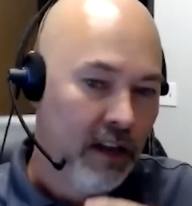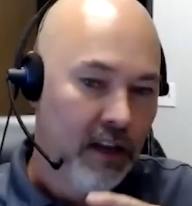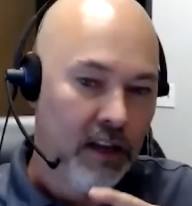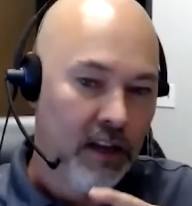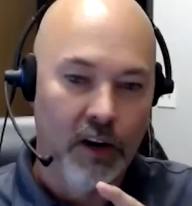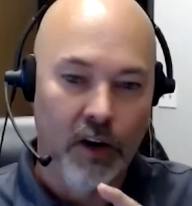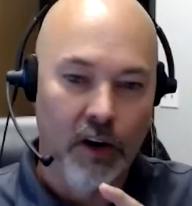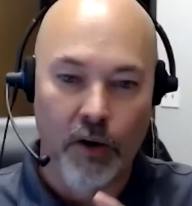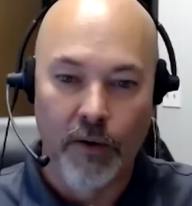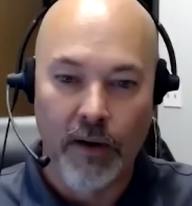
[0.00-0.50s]

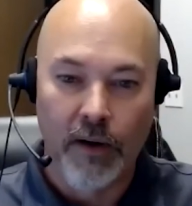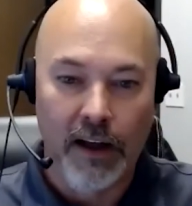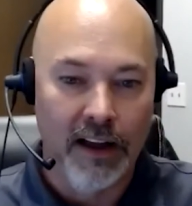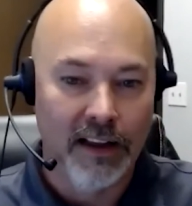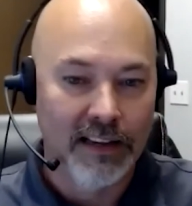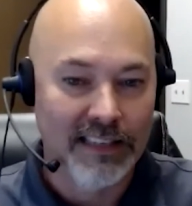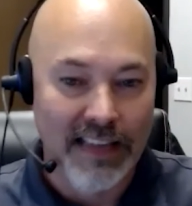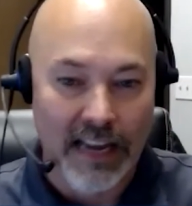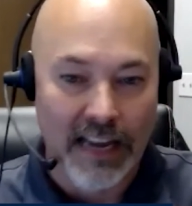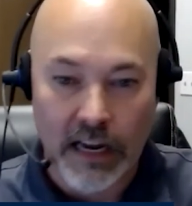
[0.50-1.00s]
a
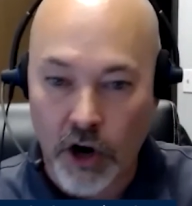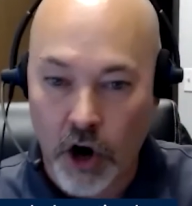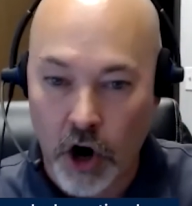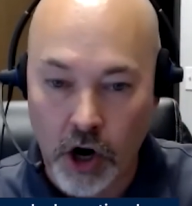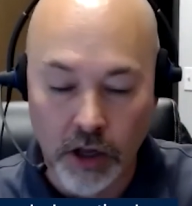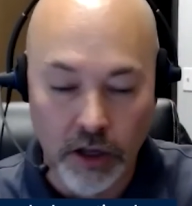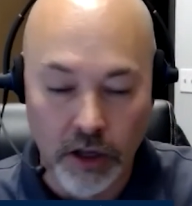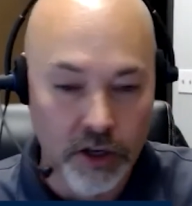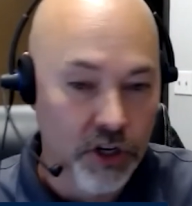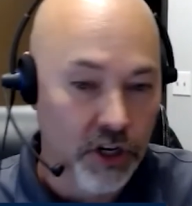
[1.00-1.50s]

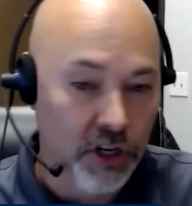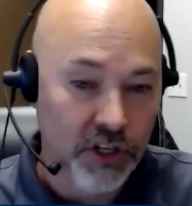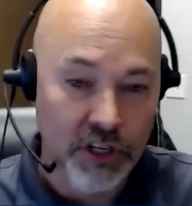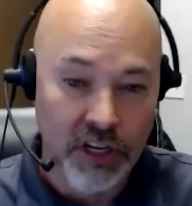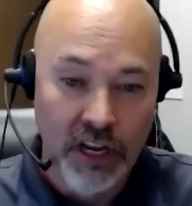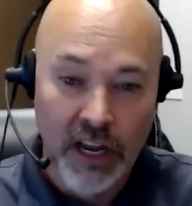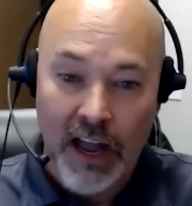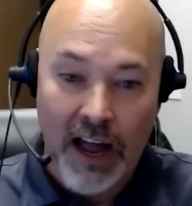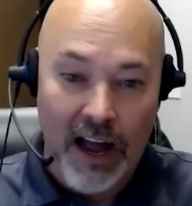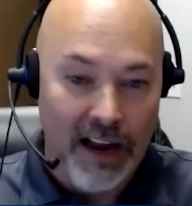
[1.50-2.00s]

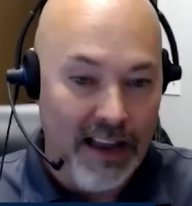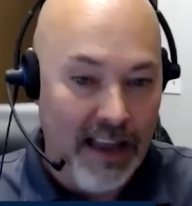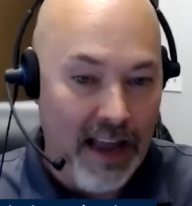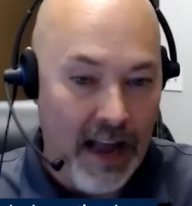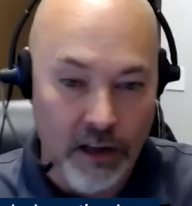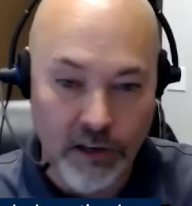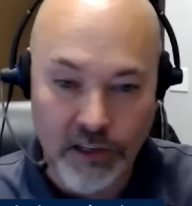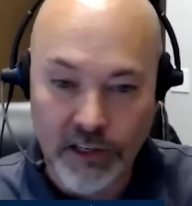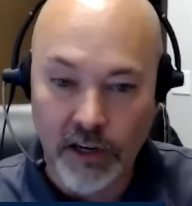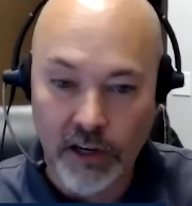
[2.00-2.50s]
psychologist, a
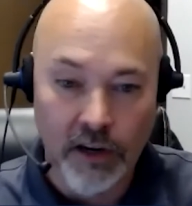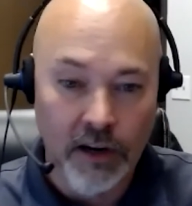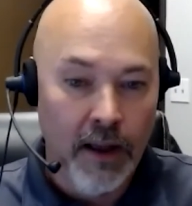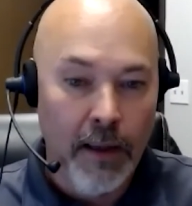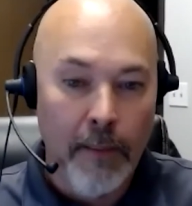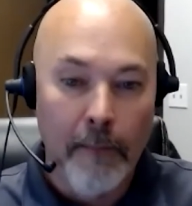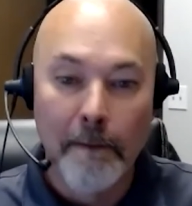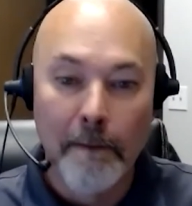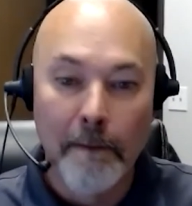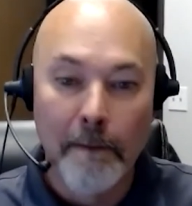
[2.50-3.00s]
counselor,
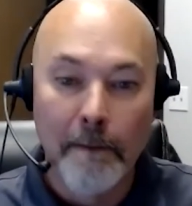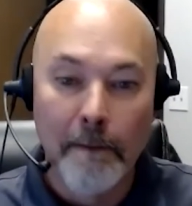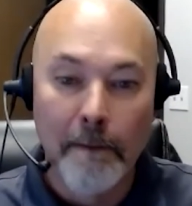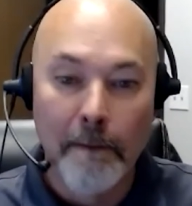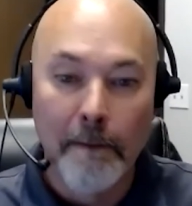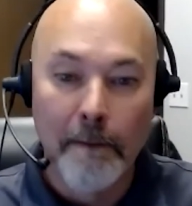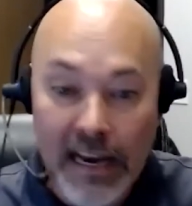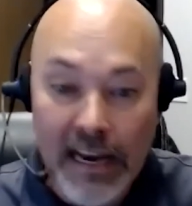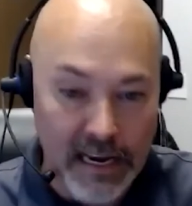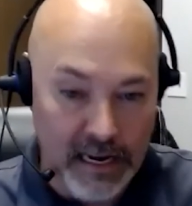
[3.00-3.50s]

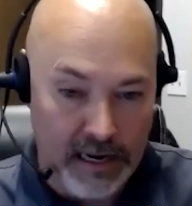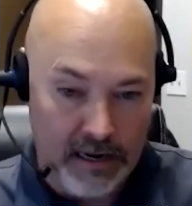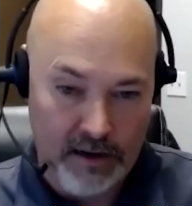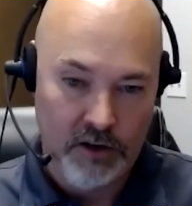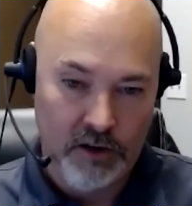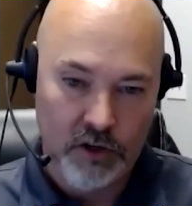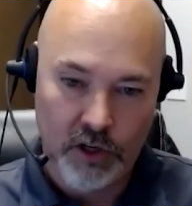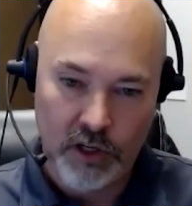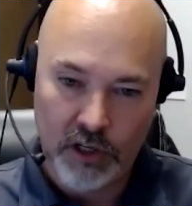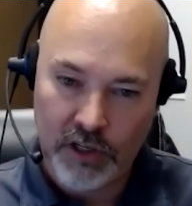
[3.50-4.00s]
many,
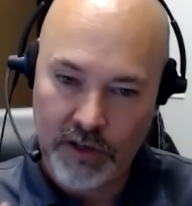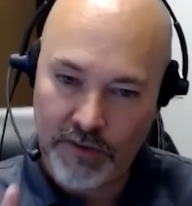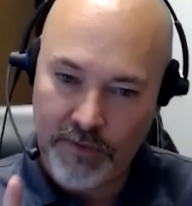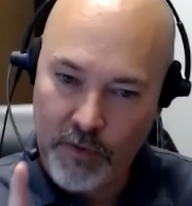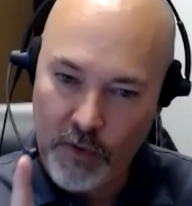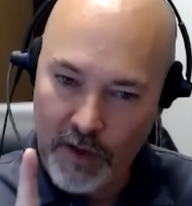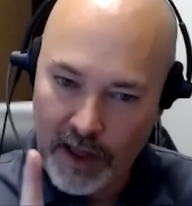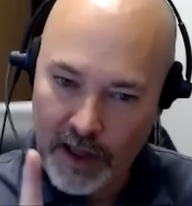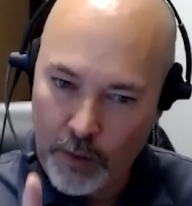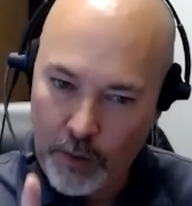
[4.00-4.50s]
just
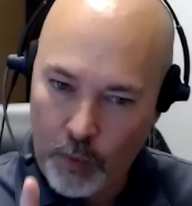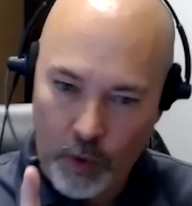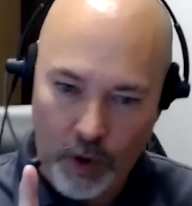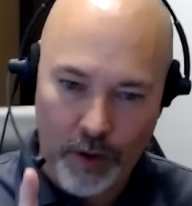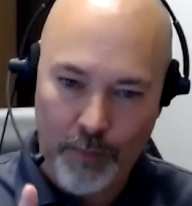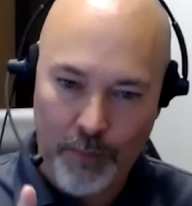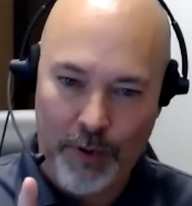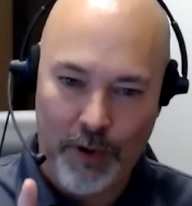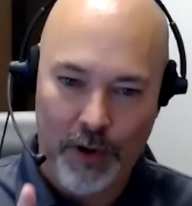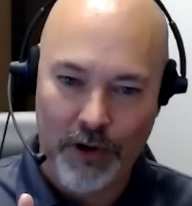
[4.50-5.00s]
for that
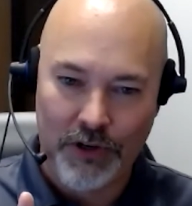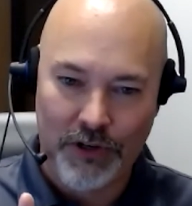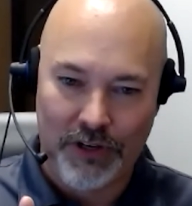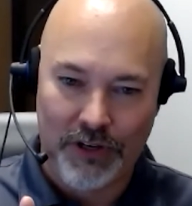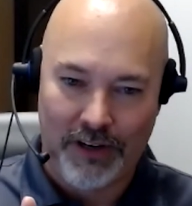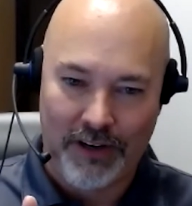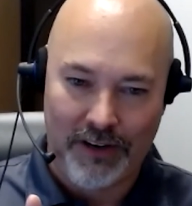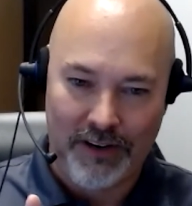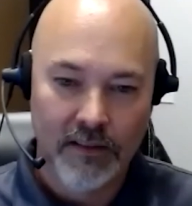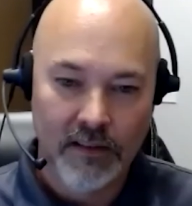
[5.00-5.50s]
one
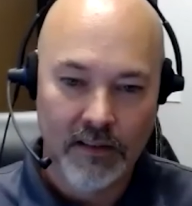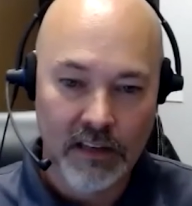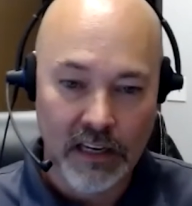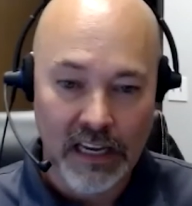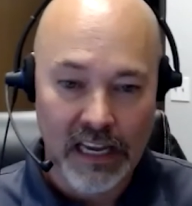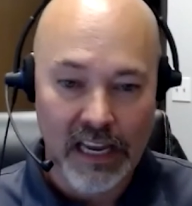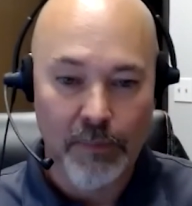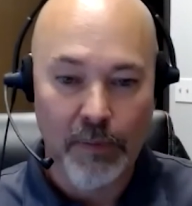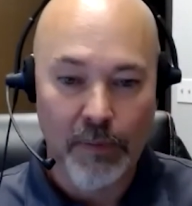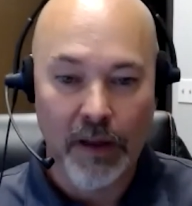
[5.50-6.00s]
person to
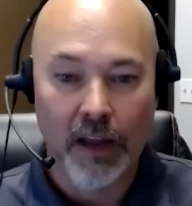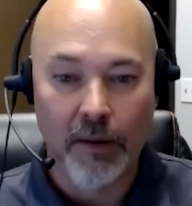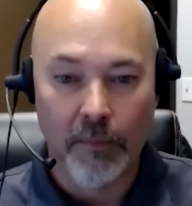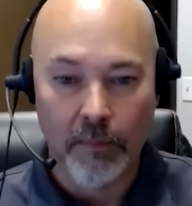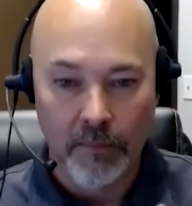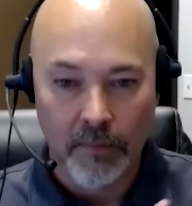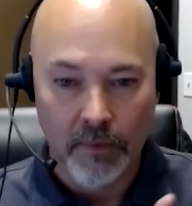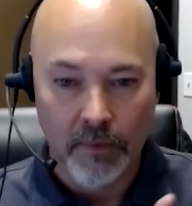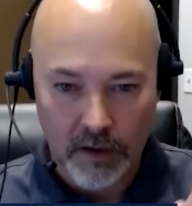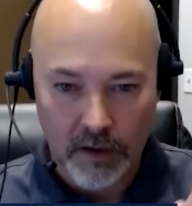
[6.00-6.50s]
keep him
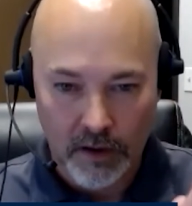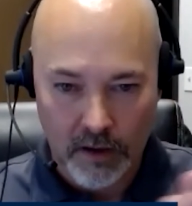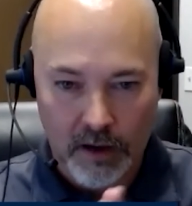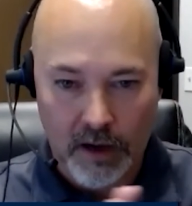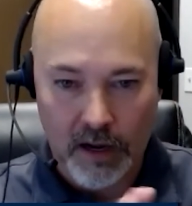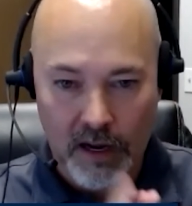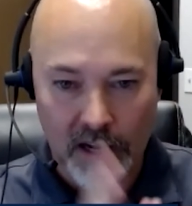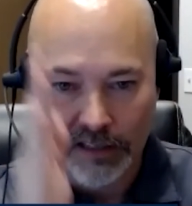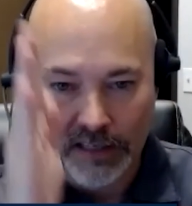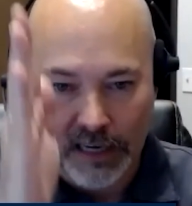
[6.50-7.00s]

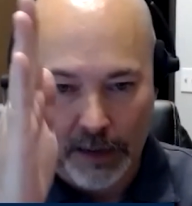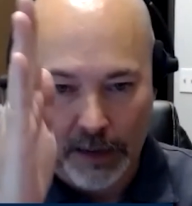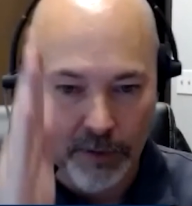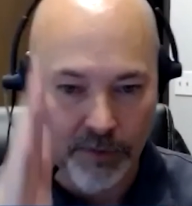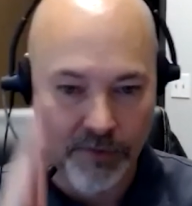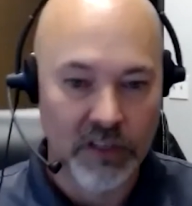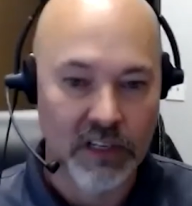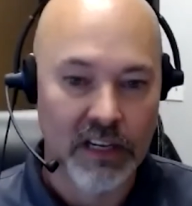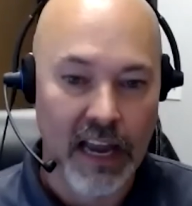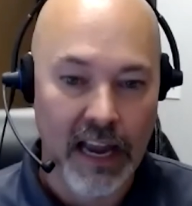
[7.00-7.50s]
on top of
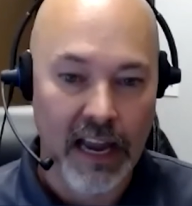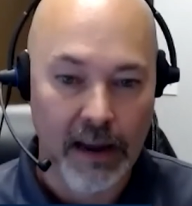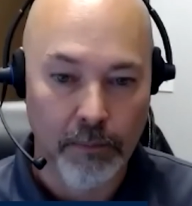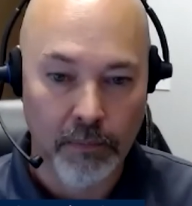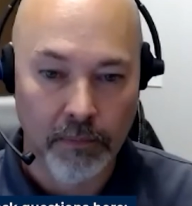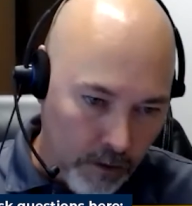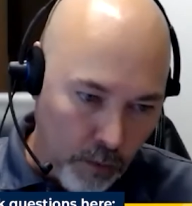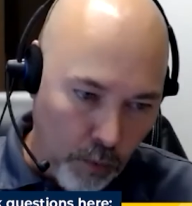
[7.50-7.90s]
his game.